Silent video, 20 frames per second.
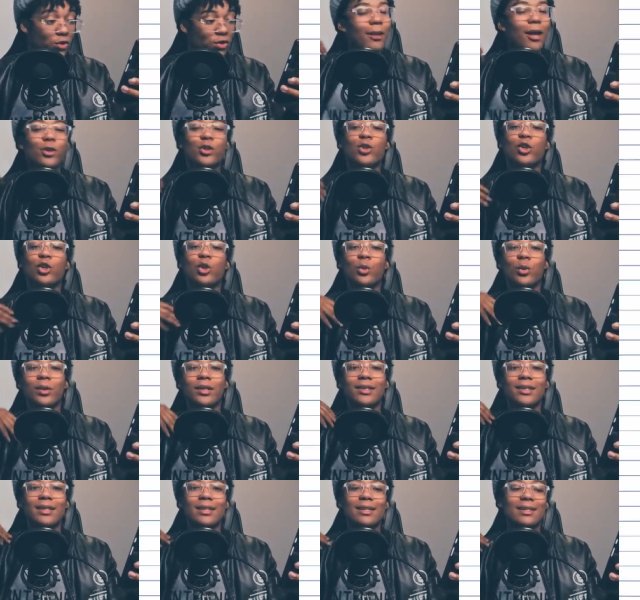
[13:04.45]
I'm not sure
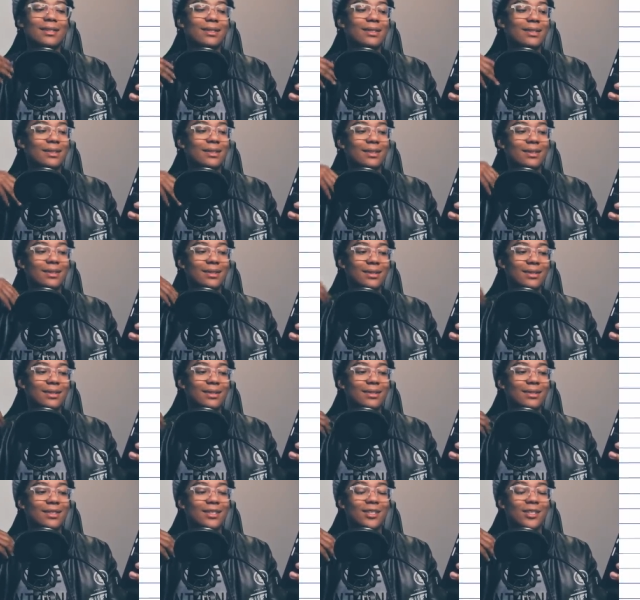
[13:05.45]
what this
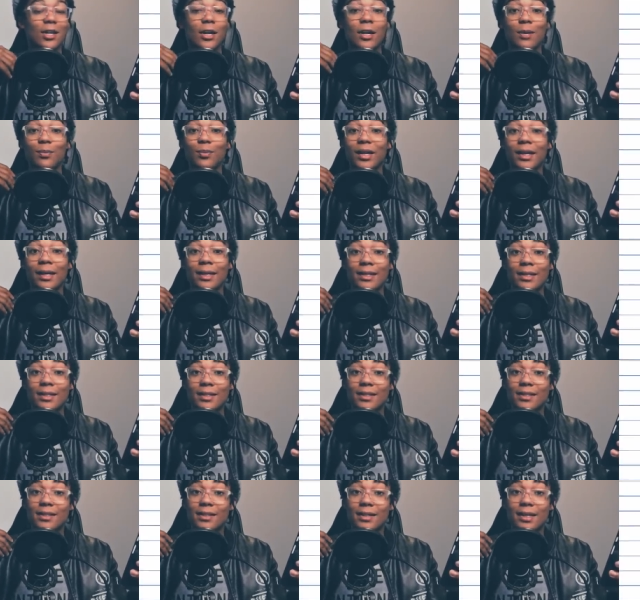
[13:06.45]
shape
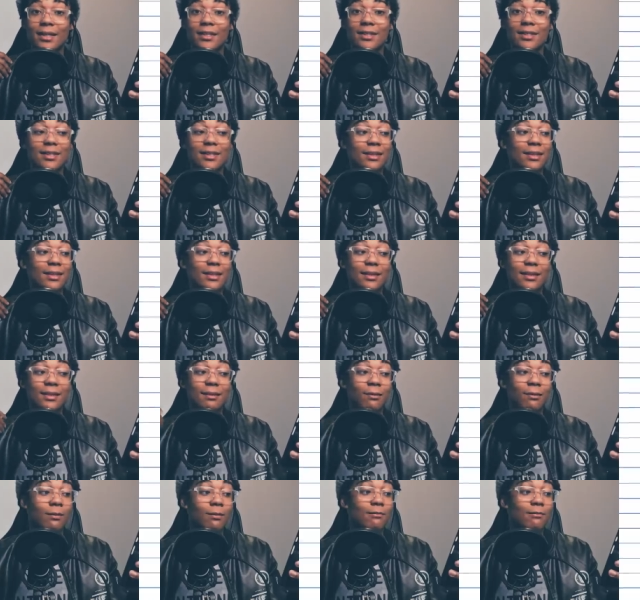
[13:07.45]
is. It's
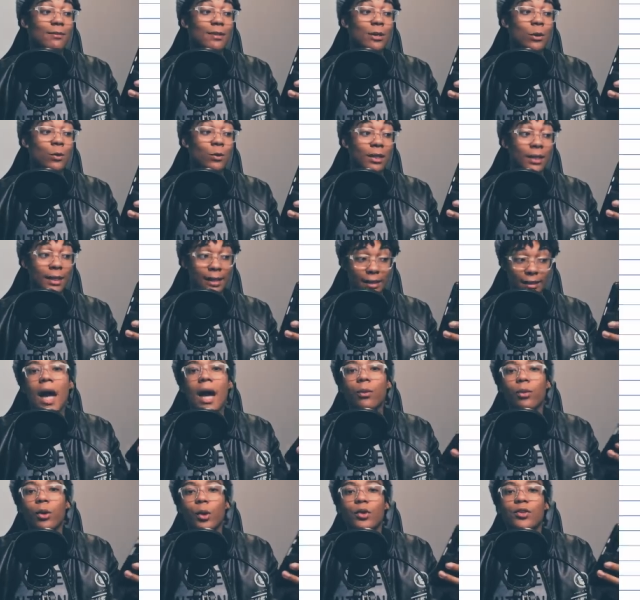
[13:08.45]
unique.
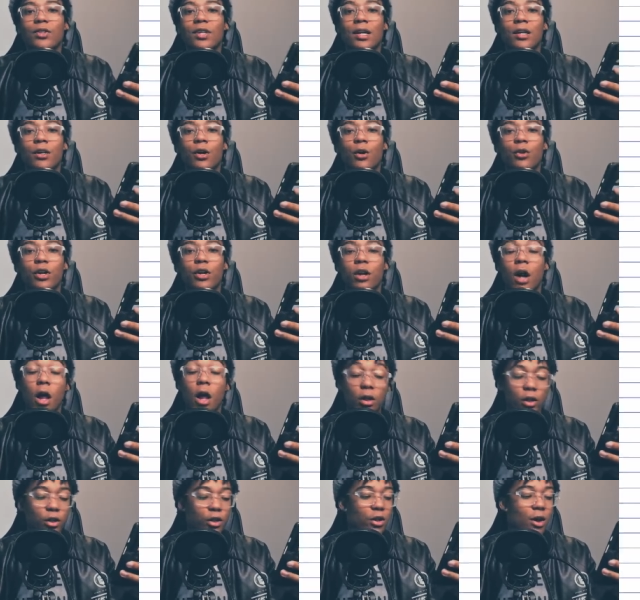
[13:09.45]
I will say though, the
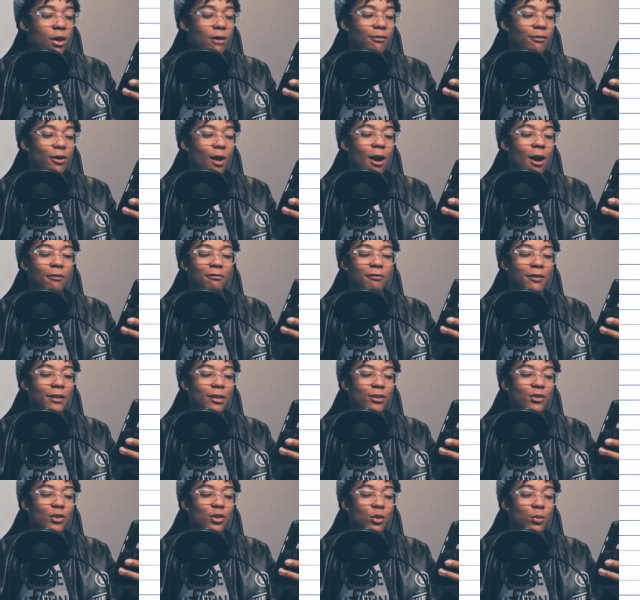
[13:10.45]
color of her outfit
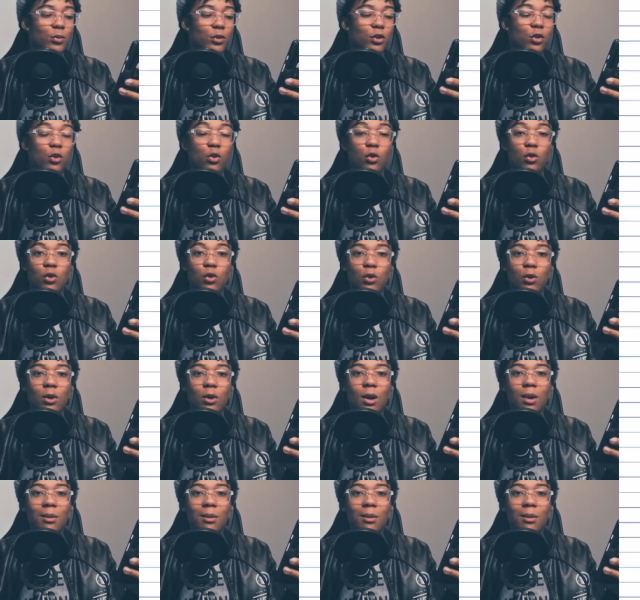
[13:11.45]
is super cool.